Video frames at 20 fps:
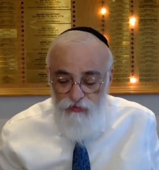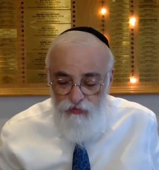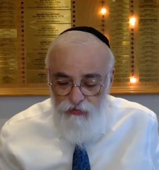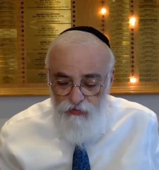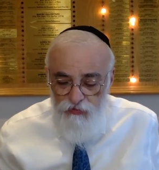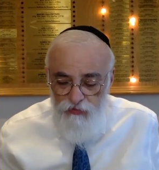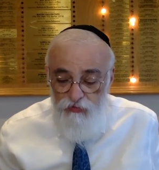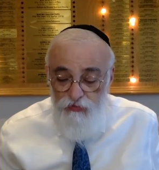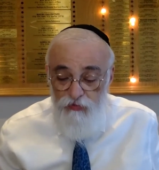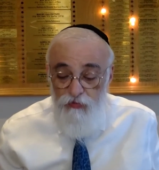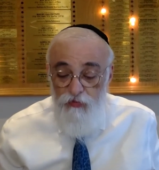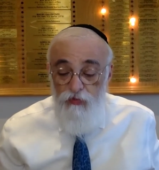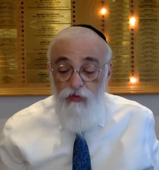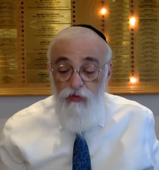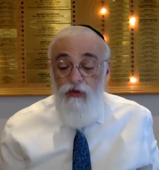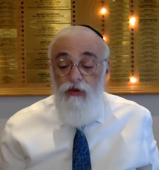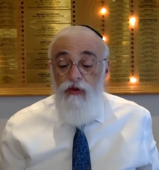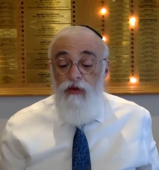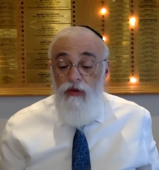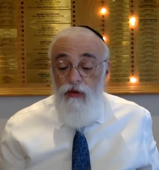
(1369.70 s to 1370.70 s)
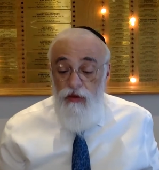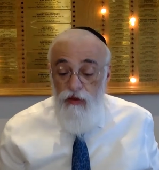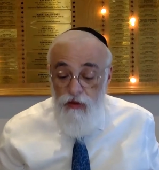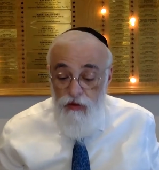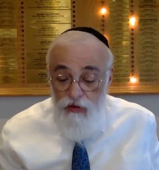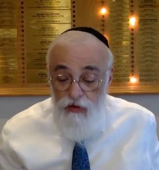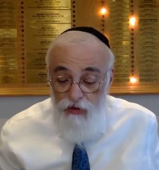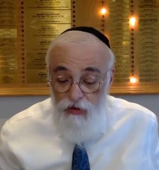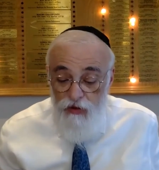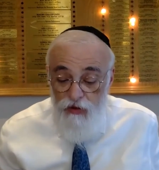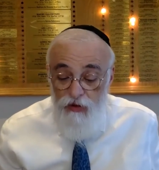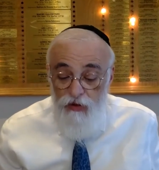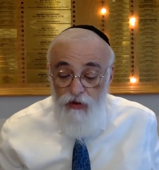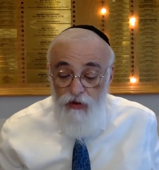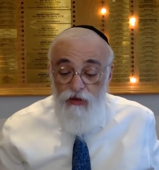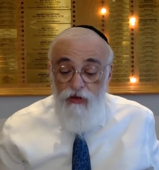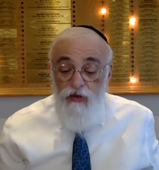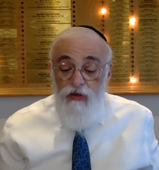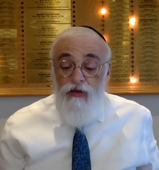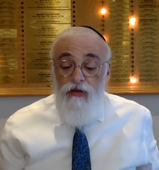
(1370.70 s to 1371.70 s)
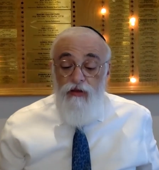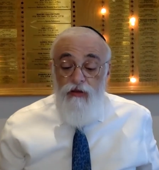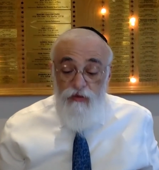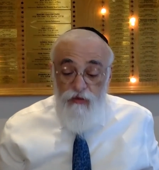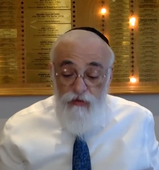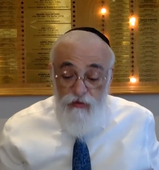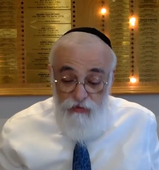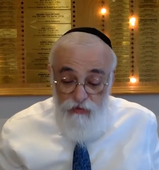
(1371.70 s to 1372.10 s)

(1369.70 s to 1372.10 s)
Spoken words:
[no speech]